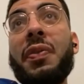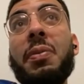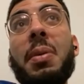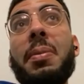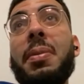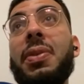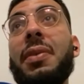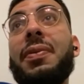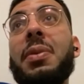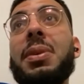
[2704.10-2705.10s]
we're gonna go
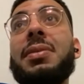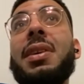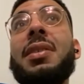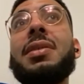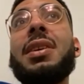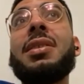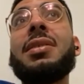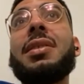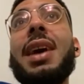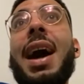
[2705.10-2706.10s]
from from
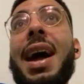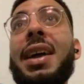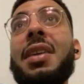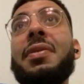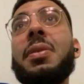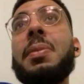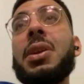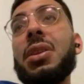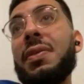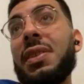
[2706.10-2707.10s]
the height
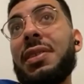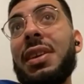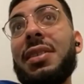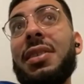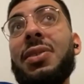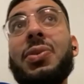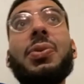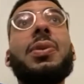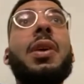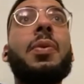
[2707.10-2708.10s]
of the middle of the
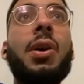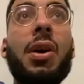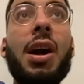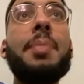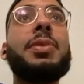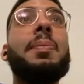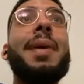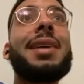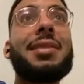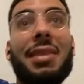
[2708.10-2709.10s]
season to a World
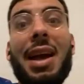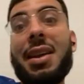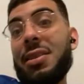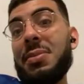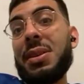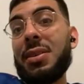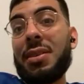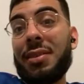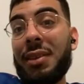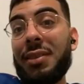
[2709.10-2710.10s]
Cup to back to the height
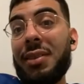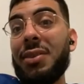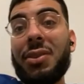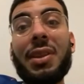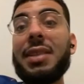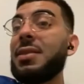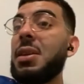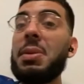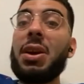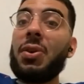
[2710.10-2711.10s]
of the middle of the season.
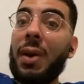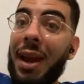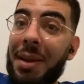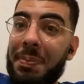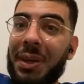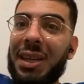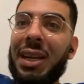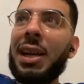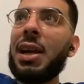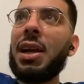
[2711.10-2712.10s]
So that's gonna be
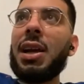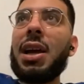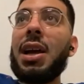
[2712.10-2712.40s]
great. But